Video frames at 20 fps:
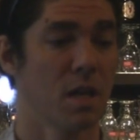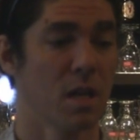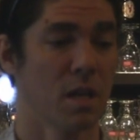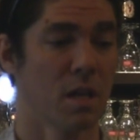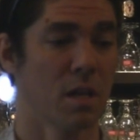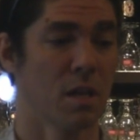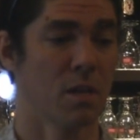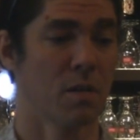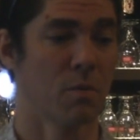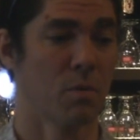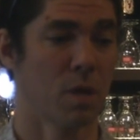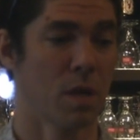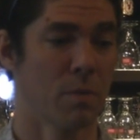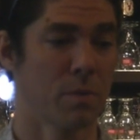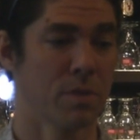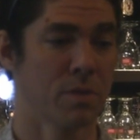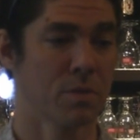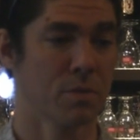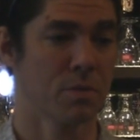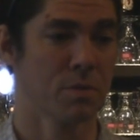in
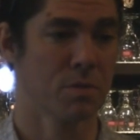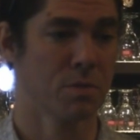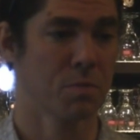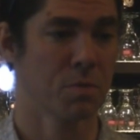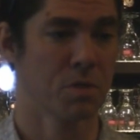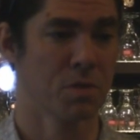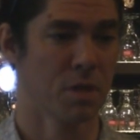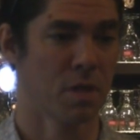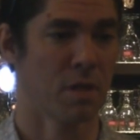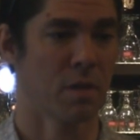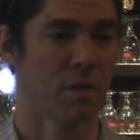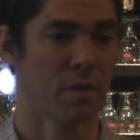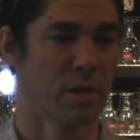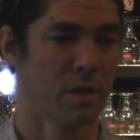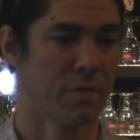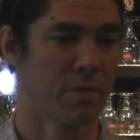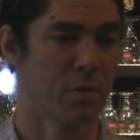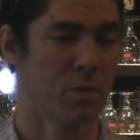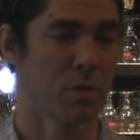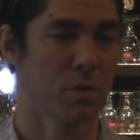raw resources, which
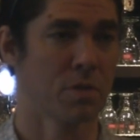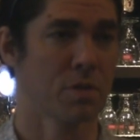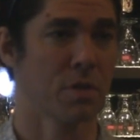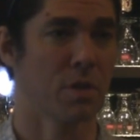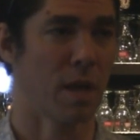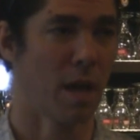all, of course,